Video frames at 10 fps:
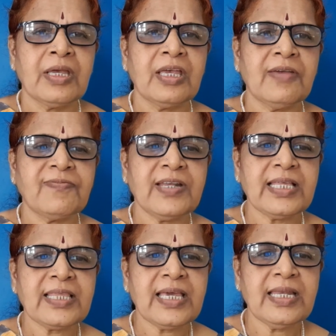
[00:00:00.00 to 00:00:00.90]
If
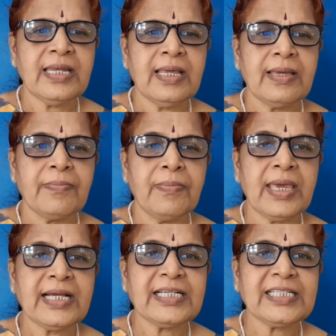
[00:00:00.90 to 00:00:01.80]
death can
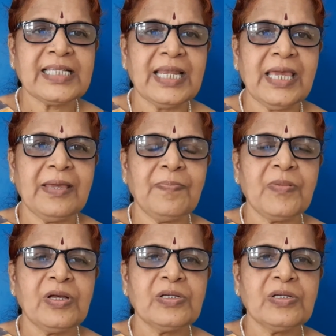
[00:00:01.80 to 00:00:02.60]
make us sleep,